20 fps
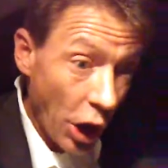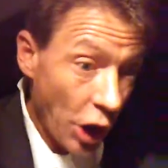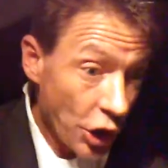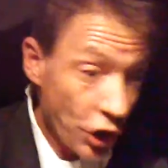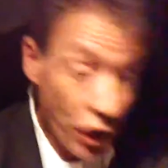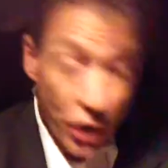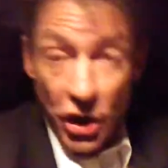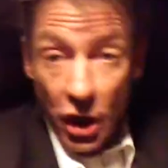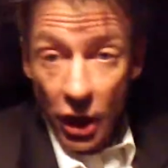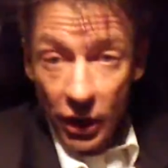
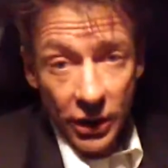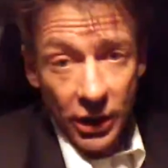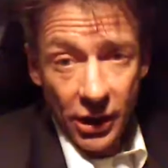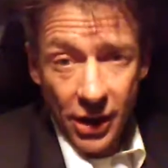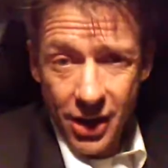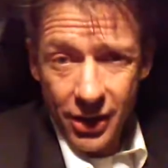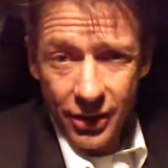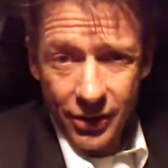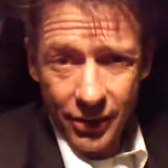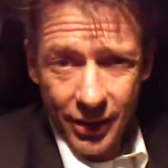just on the
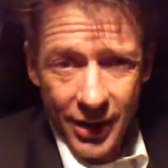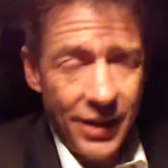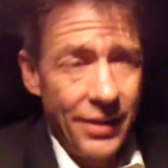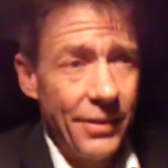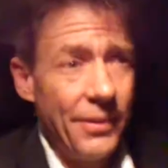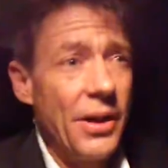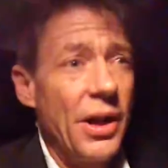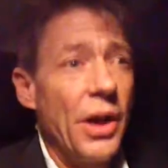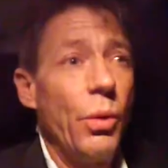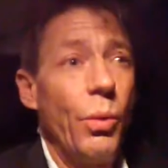concrete,
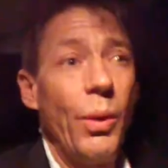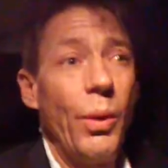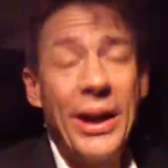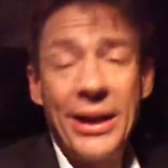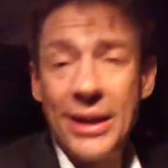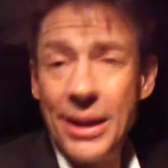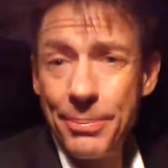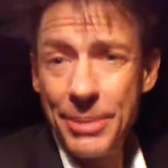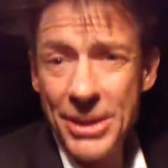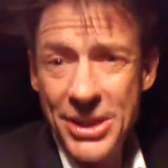
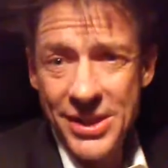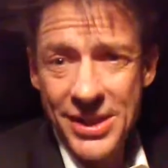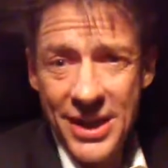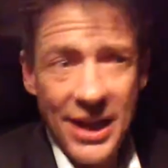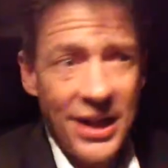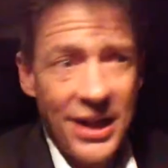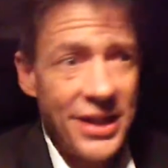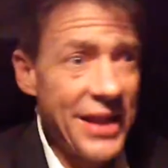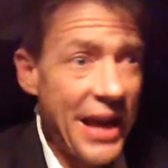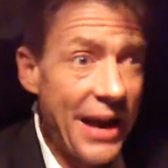wake up at
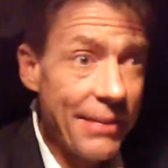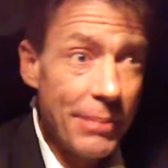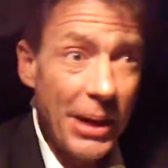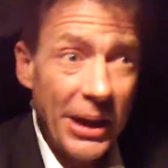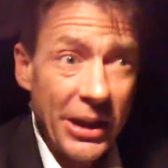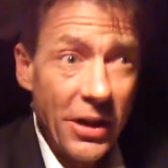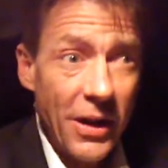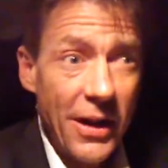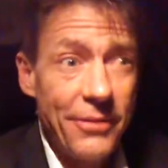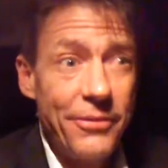6, have my
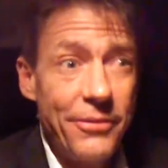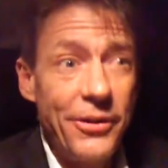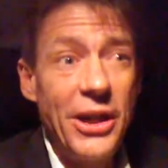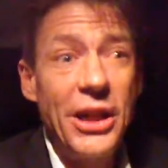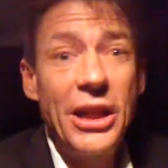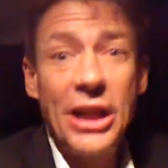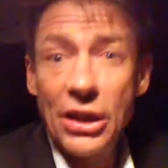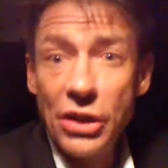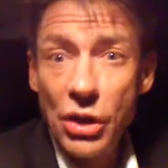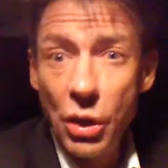coffee,
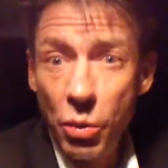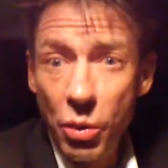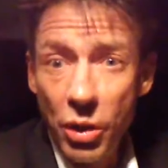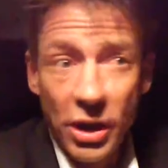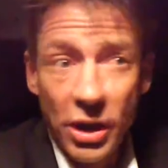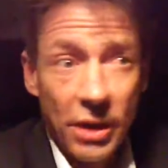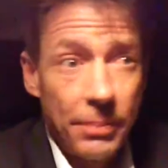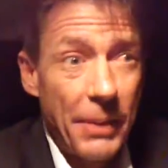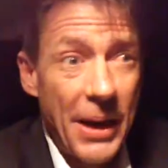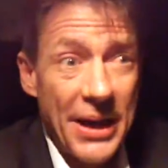get to
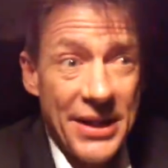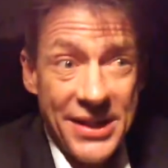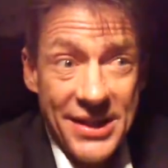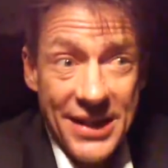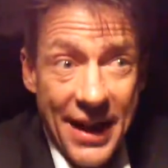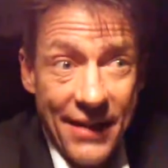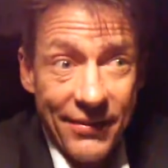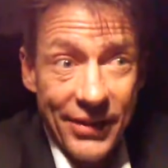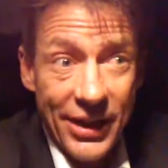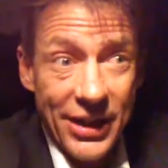work by
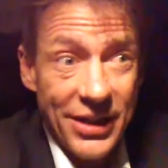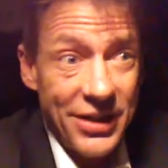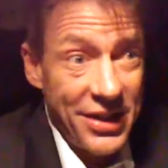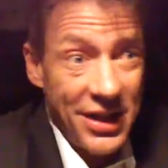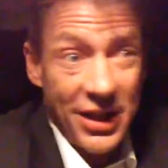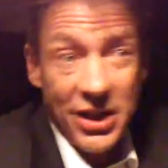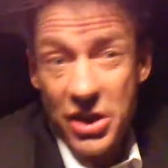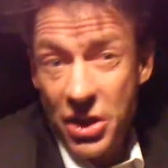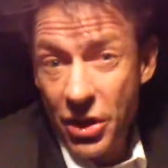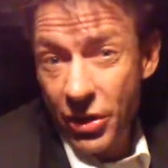7,
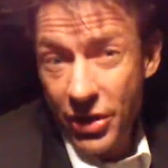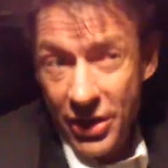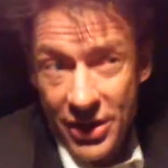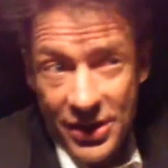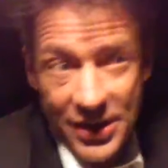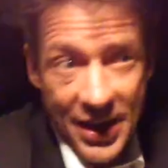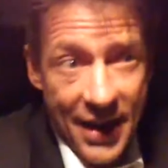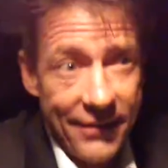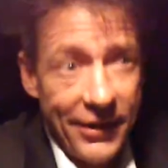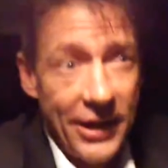
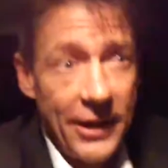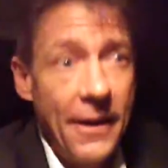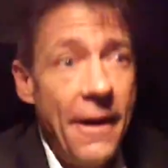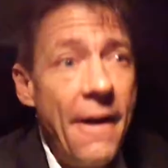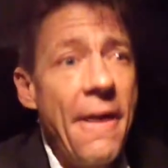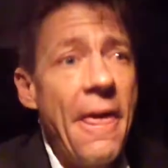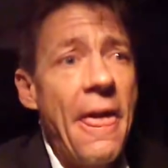6:37,